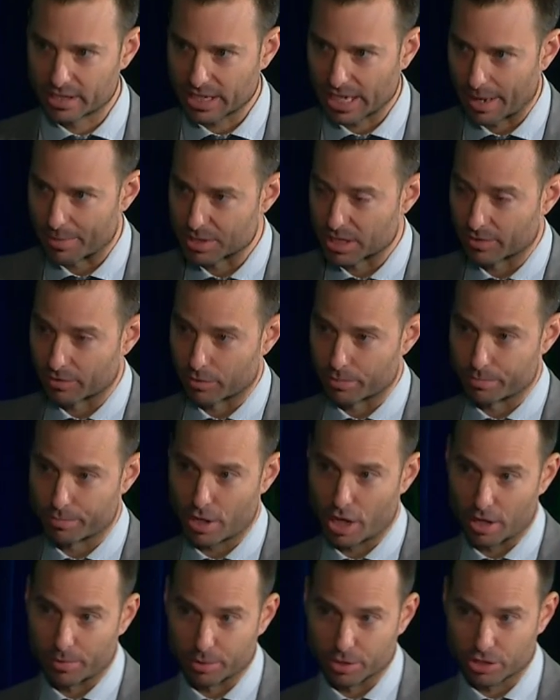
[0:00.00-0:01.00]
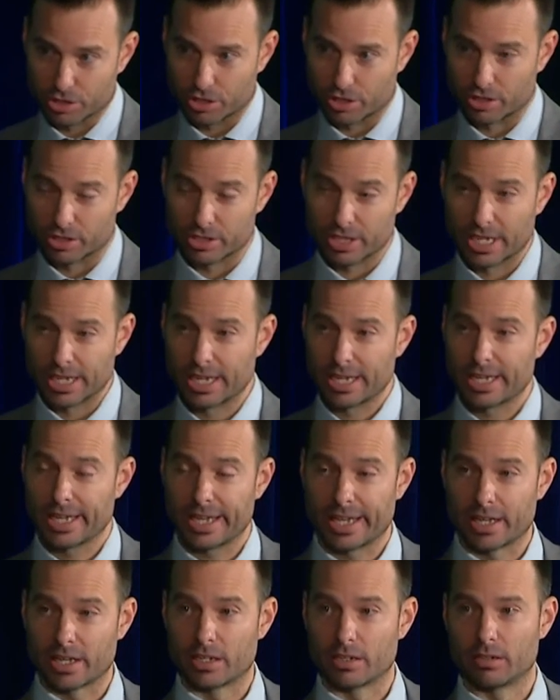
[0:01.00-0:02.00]
types, different publishers,
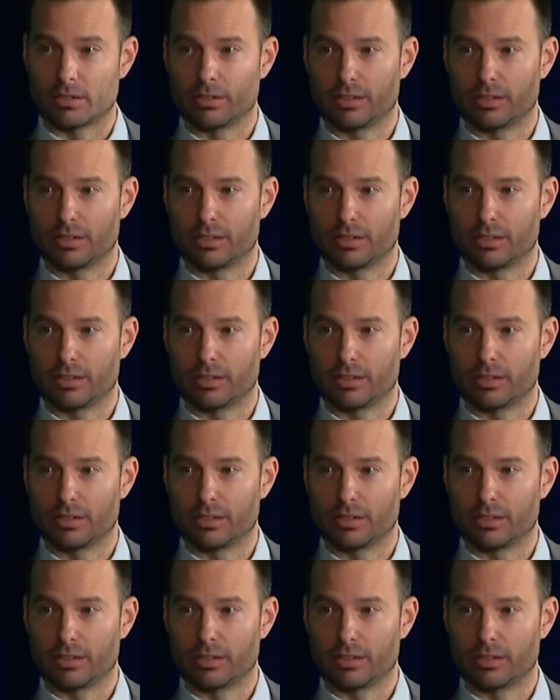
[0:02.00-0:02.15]
and